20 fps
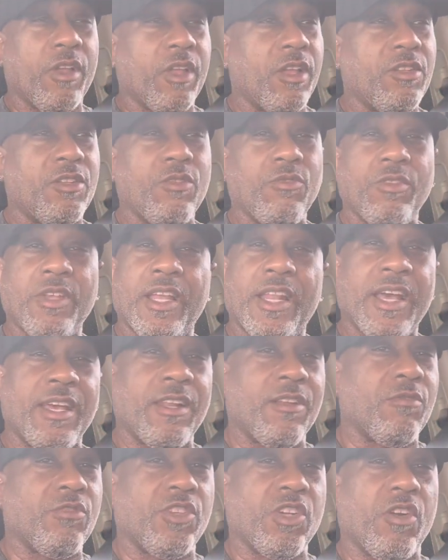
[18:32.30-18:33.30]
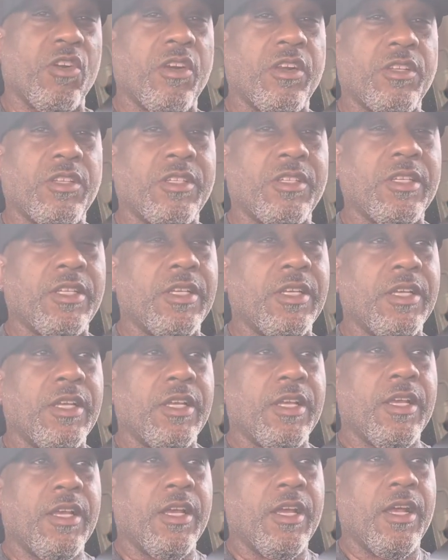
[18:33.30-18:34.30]
into that I don't charge.
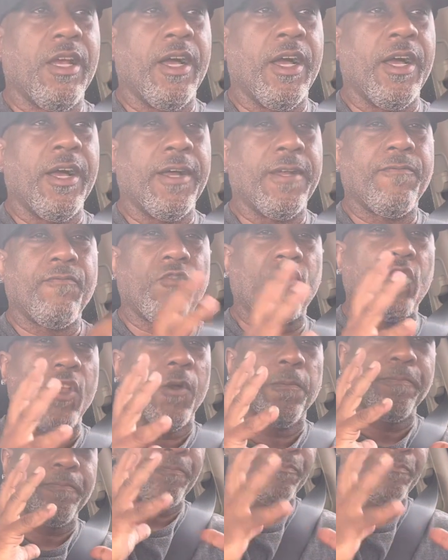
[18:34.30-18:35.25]
Uh, so